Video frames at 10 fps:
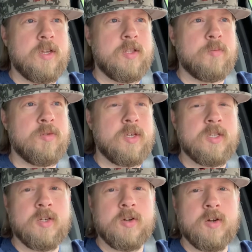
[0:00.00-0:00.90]
The
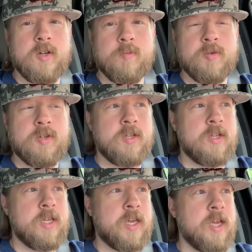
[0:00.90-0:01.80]
police here are
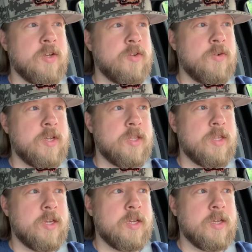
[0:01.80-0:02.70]
impotent. They can't do
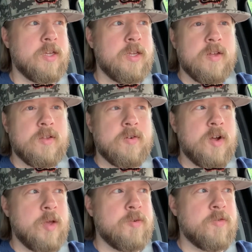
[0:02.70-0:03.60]
anything.
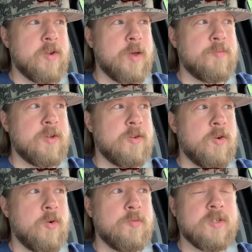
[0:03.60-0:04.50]
Crime is rampant.
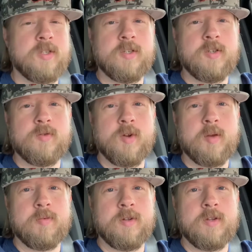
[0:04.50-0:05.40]
Homelessness is
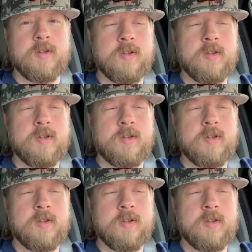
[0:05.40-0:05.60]
rampant.